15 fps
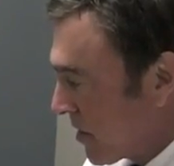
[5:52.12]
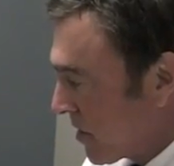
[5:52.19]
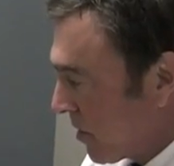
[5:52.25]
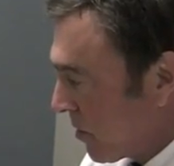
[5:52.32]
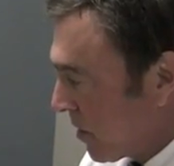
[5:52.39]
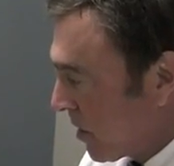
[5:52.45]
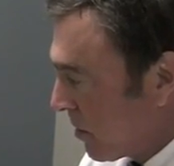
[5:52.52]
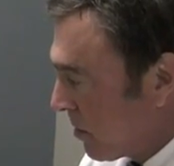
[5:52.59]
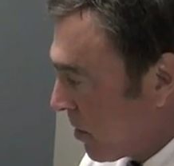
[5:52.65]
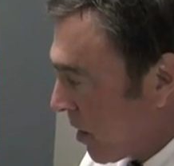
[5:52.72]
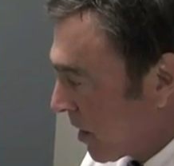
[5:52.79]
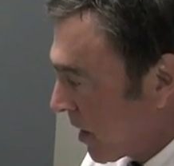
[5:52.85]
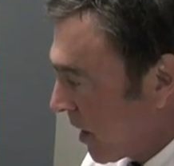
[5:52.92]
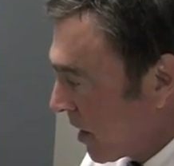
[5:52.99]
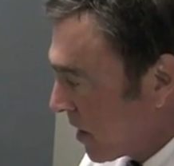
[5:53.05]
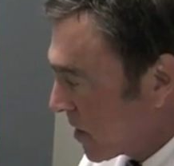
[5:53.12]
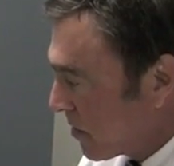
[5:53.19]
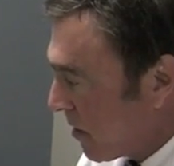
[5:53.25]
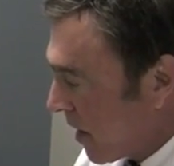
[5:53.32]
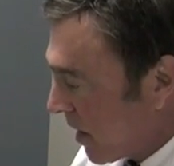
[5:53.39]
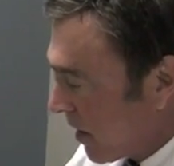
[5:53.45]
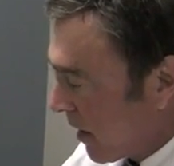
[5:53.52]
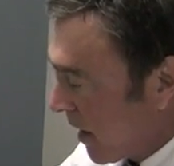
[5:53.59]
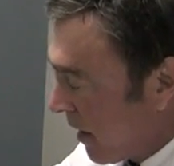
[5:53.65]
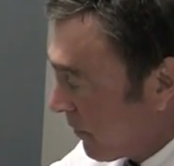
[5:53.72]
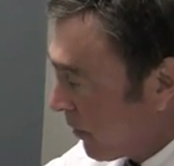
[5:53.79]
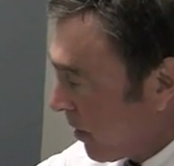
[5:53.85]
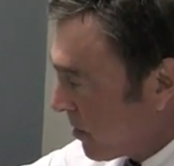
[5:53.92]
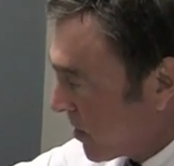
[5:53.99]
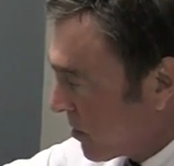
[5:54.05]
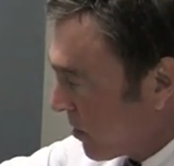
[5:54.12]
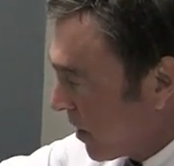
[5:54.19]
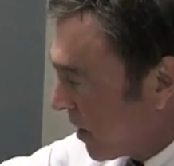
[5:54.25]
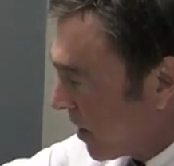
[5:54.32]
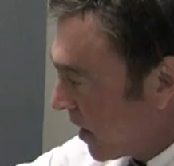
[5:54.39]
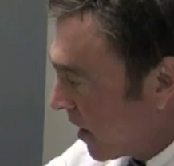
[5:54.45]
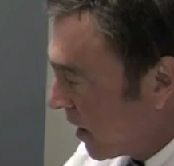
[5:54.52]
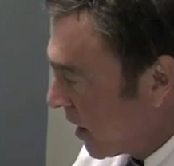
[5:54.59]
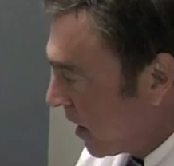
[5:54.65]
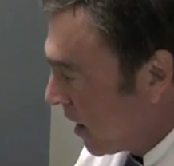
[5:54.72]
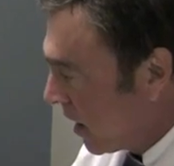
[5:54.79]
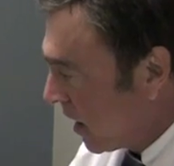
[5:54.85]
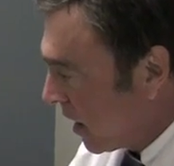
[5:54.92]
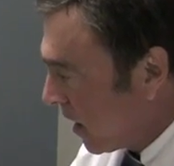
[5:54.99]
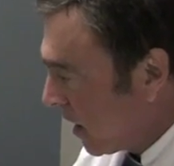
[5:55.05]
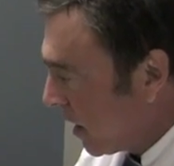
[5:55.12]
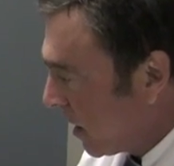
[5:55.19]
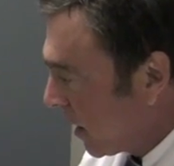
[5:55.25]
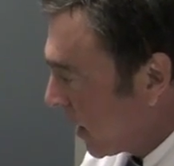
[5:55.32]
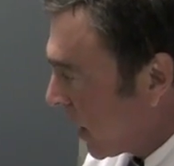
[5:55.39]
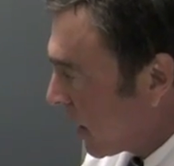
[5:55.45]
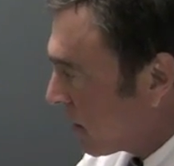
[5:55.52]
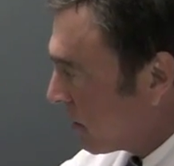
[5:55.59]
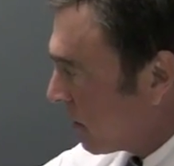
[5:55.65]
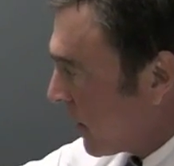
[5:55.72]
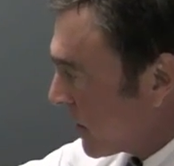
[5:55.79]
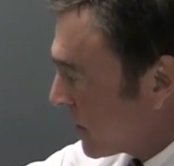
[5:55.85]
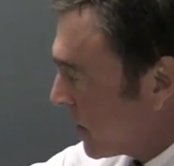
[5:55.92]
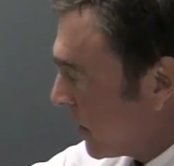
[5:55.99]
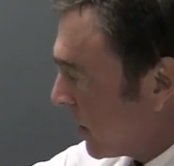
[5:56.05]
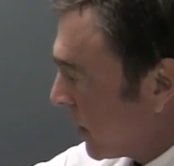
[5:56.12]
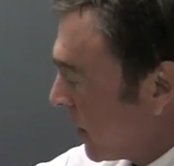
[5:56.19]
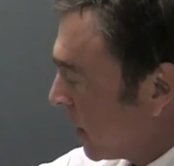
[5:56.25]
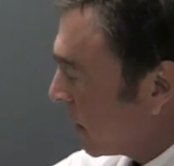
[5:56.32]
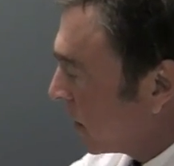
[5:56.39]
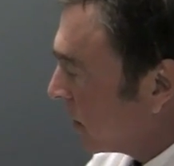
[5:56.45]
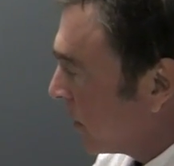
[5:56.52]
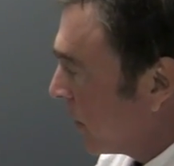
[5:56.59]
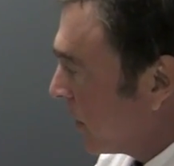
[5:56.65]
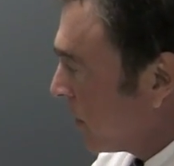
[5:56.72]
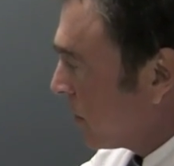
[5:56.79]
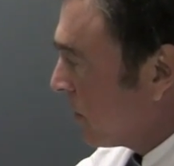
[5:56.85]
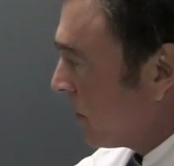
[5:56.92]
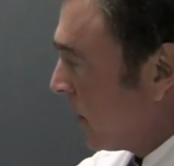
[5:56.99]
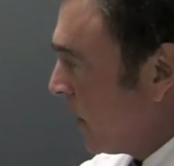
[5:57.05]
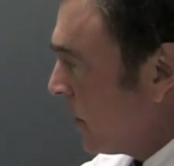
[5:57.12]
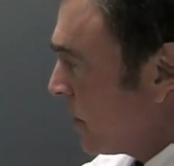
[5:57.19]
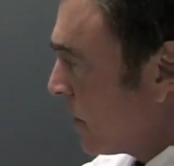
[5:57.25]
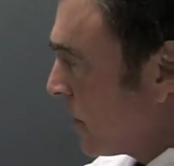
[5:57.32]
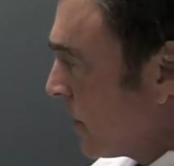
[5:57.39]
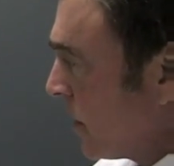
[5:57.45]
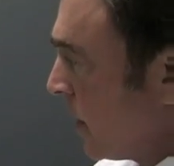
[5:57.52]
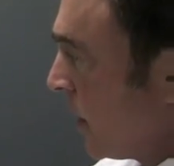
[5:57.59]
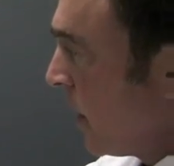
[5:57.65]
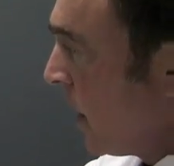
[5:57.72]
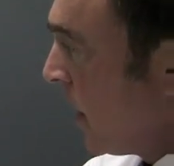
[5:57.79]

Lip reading: so we're marking a spot here halfway between the iliac crest and the gluteal crease.